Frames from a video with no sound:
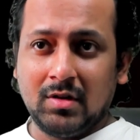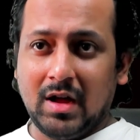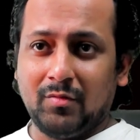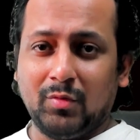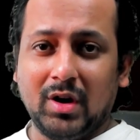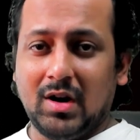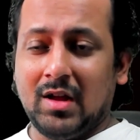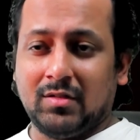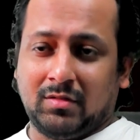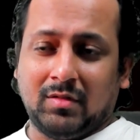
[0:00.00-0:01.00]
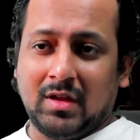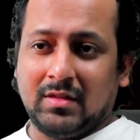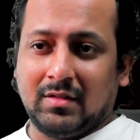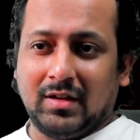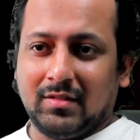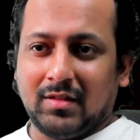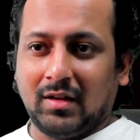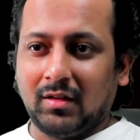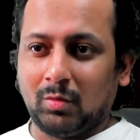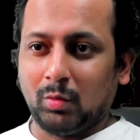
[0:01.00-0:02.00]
and we are, as a data scientist,